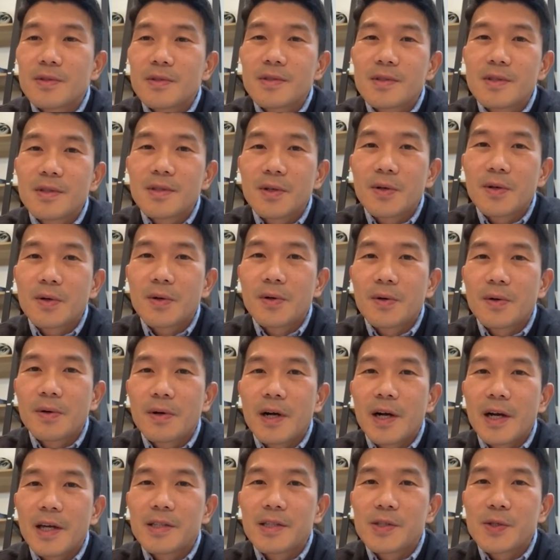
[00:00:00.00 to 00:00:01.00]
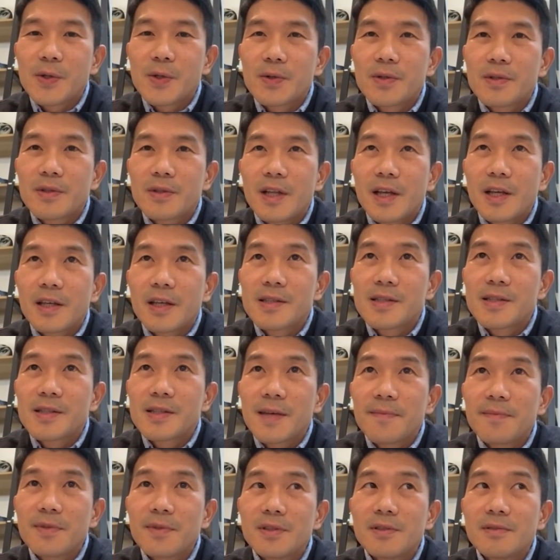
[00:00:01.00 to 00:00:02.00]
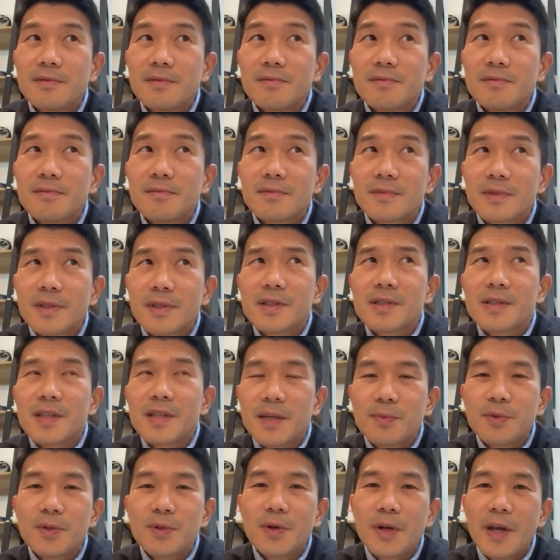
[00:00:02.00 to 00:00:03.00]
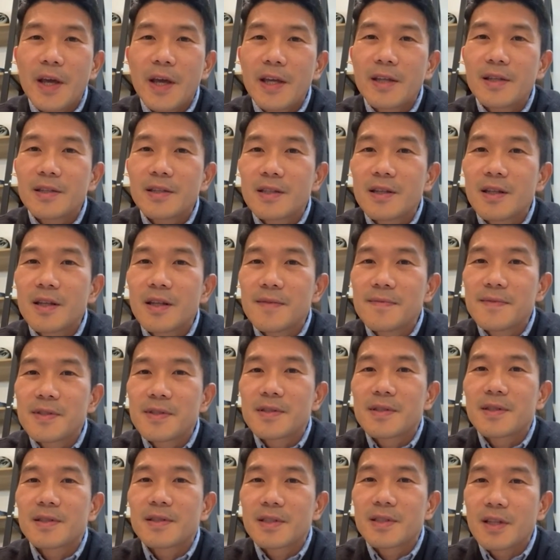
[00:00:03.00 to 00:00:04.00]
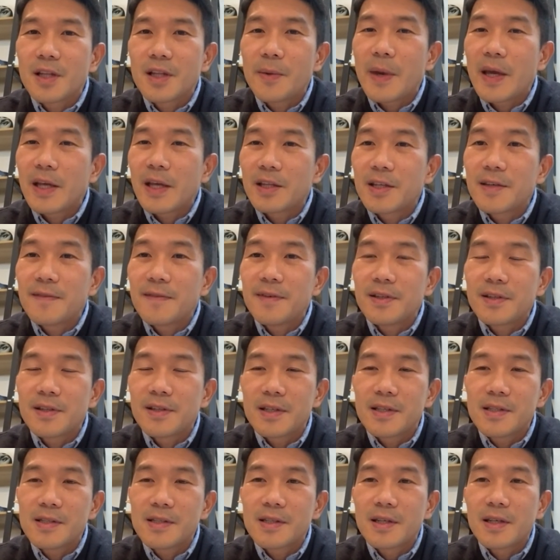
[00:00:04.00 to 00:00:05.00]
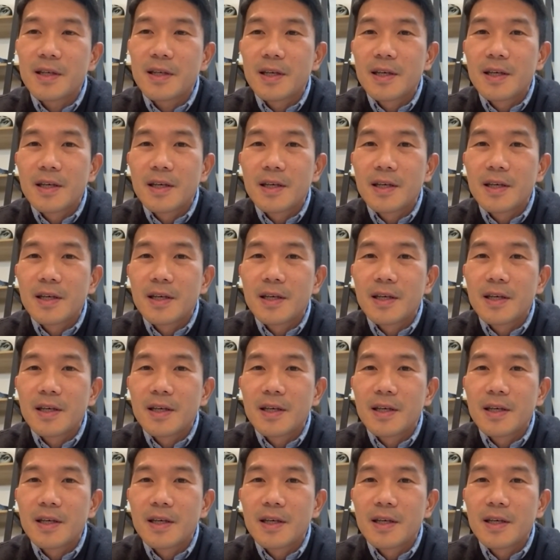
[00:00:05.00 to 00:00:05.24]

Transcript: So I joined like seven or eight club activities,